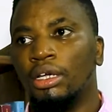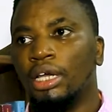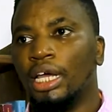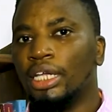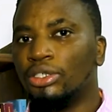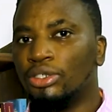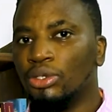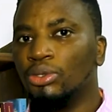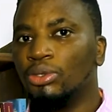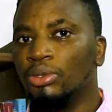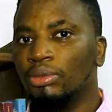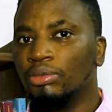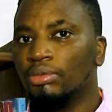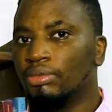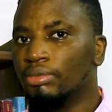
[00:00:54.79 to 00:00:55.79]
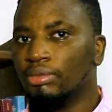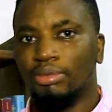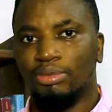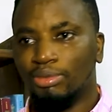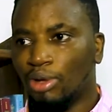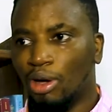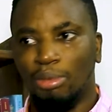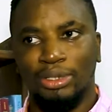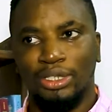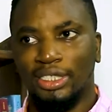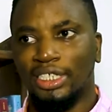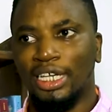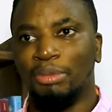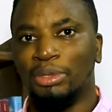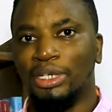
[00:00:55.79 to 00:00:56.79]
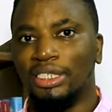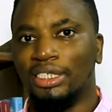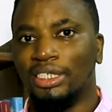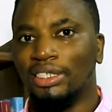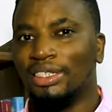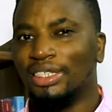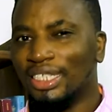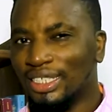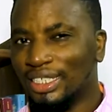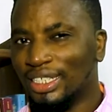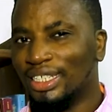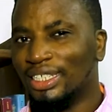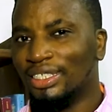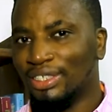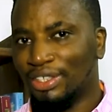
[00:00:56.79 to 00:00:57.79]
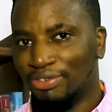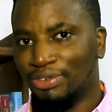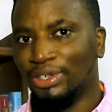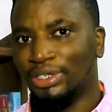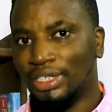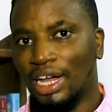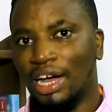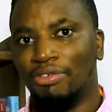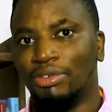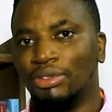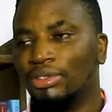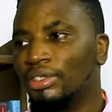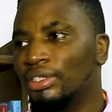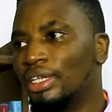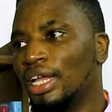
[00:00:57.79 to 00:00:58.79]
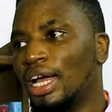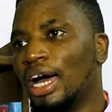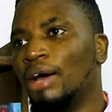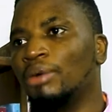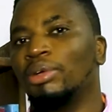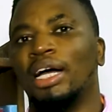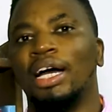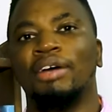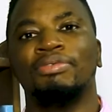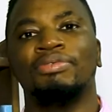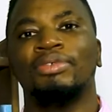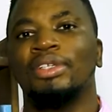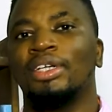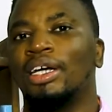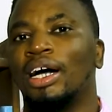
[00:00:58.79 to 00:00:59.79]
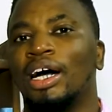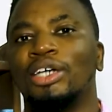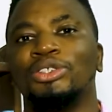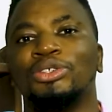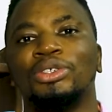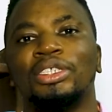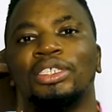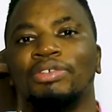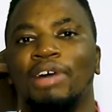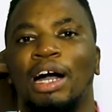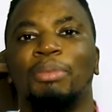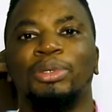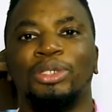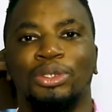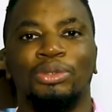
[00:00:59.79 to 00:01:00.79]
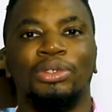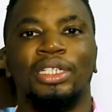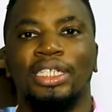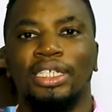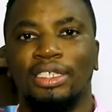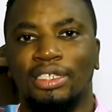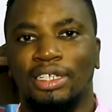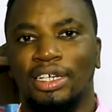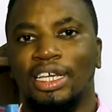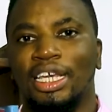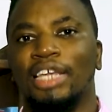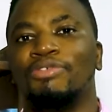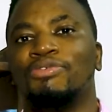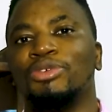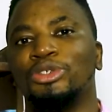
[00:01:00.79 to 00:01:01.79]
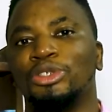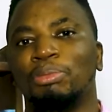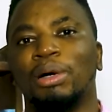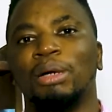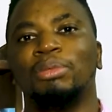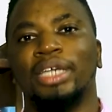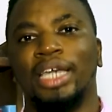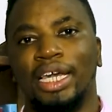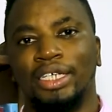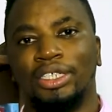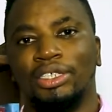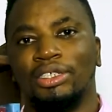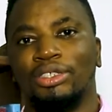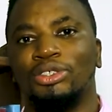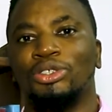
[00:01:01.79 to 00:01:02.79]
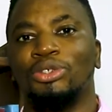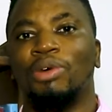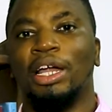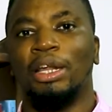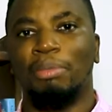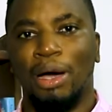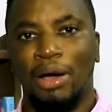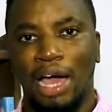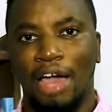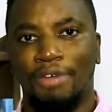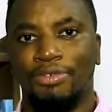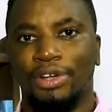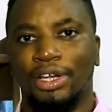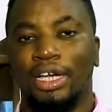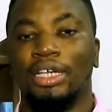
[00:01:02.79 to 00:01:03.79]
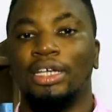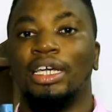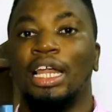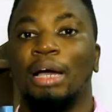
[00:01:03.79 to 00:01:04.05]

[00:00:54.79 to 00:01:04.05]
And 2, almost the same reason, this is the first novel. I will have hundreds of opportunities in future publications to write about Africa, and